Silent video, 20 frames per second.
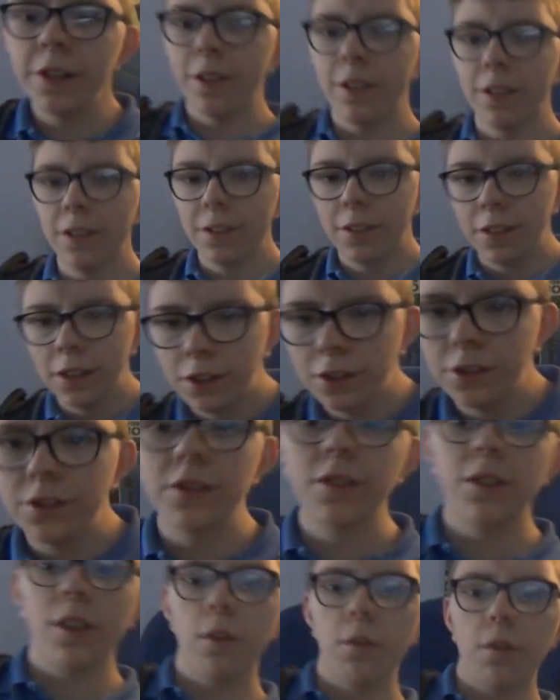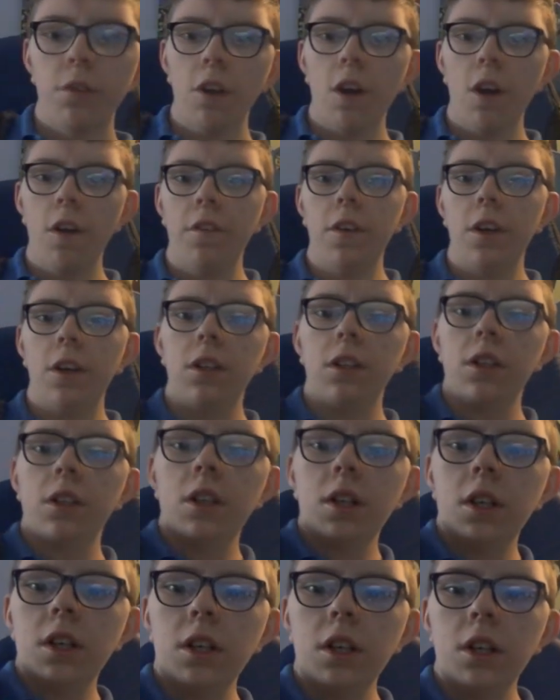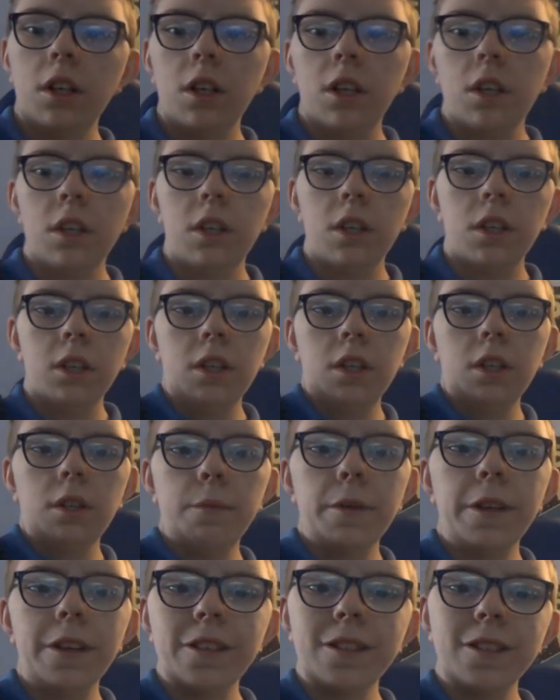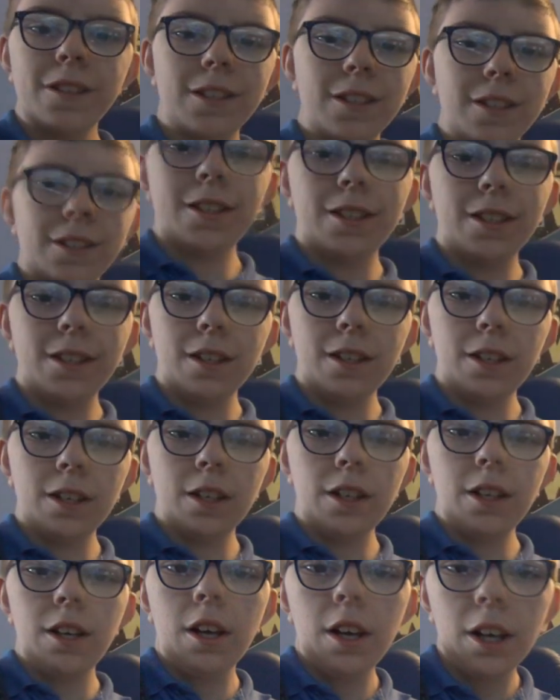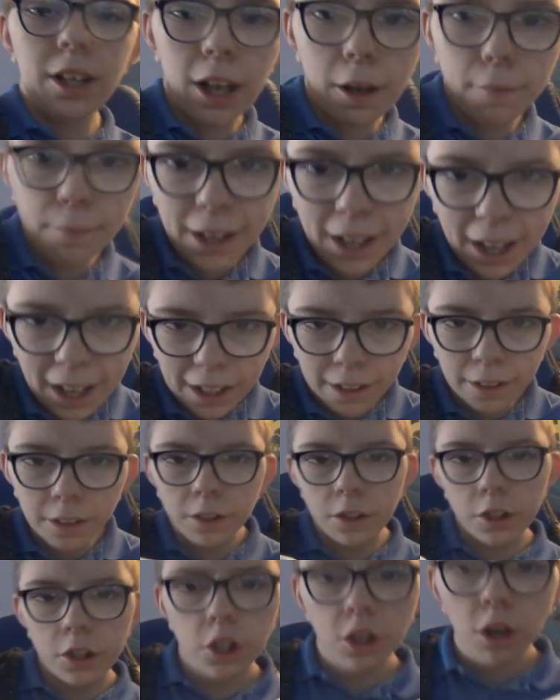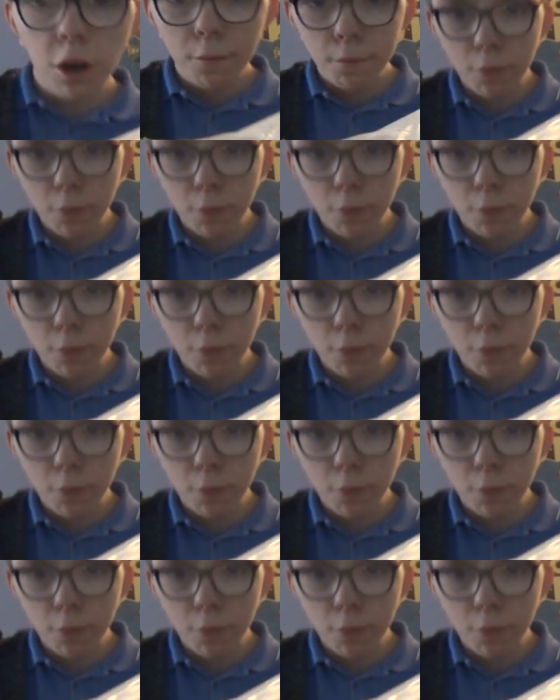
to scooch over. Let me just get me in the shop